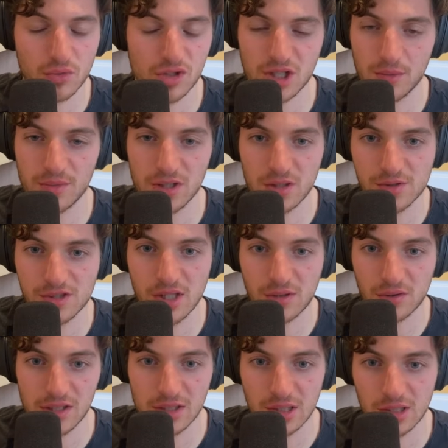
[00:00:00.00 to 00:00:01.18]
which can be in Obsidian
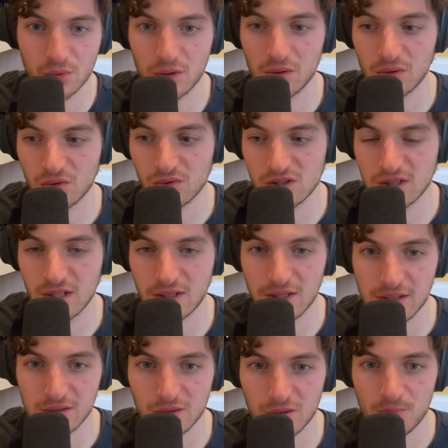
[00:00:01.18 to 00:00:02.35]
or Eden. We're going to see that
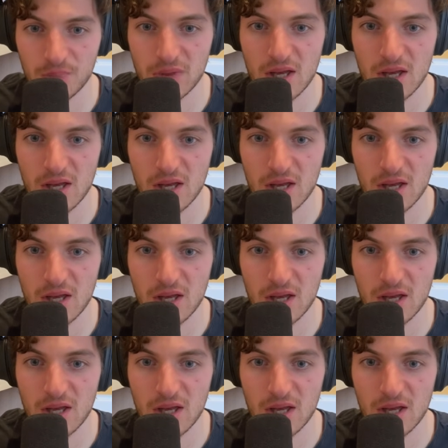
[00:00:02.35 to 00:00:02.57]
later.